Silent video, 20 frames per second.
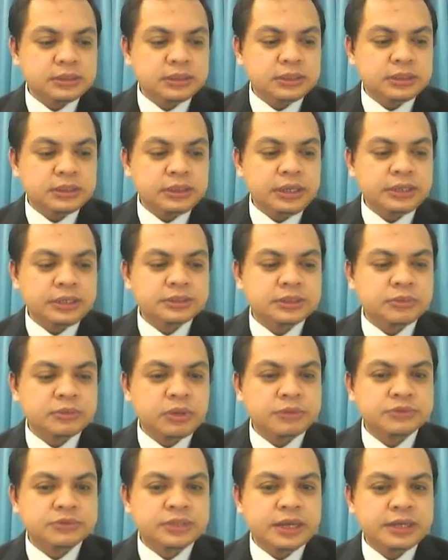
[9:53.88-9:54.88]
8
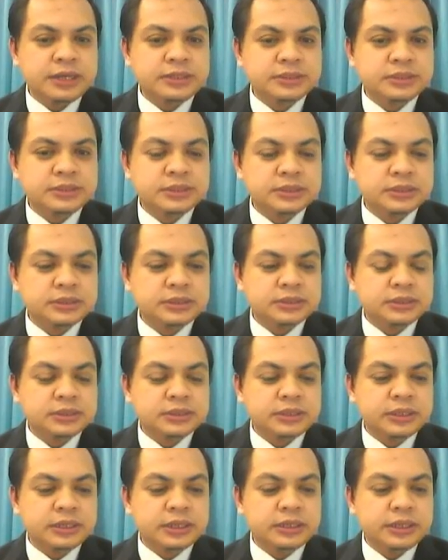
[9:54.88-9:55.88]
websites,
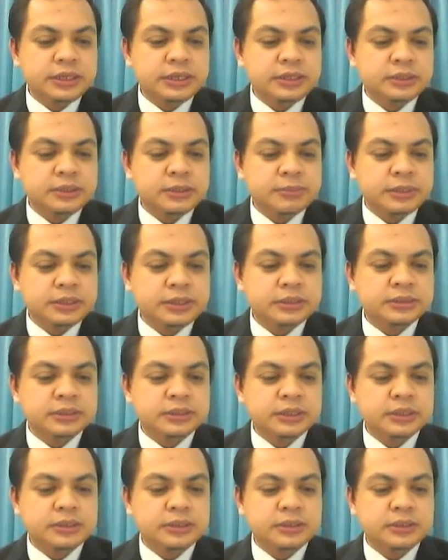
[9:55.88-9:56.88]
and the independent